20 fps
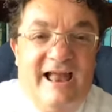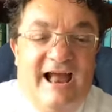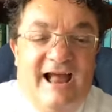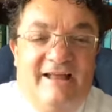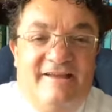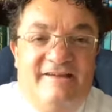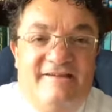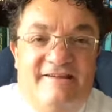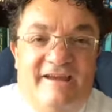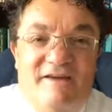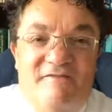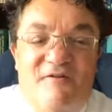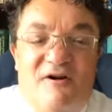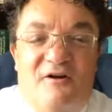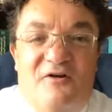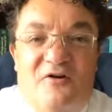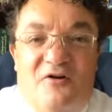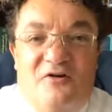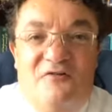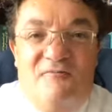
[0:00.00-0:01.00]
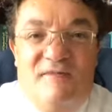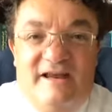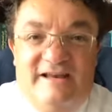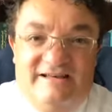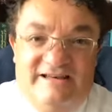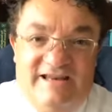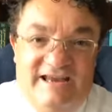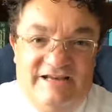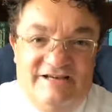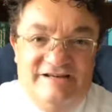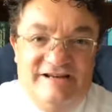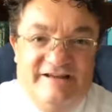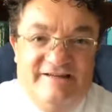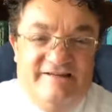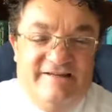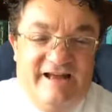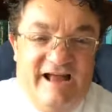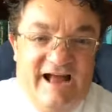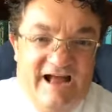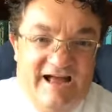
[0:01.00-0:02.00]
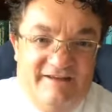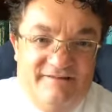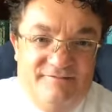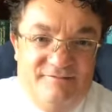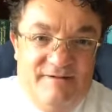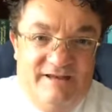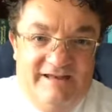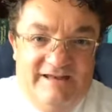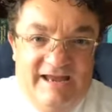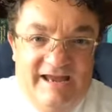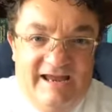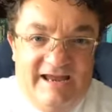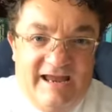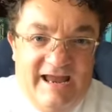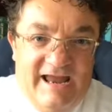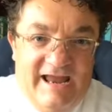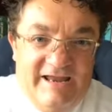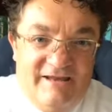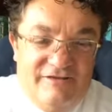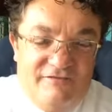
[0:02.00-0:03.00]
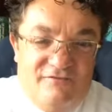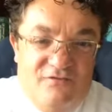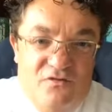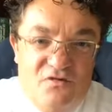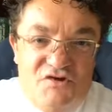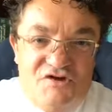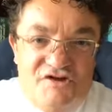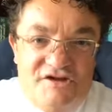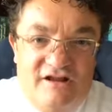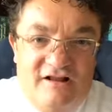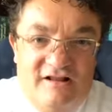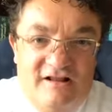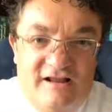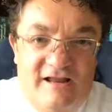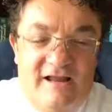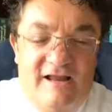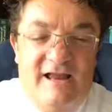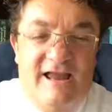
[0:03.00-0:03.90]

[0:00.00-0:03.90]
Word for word: and see what God might teach us as we take a devotional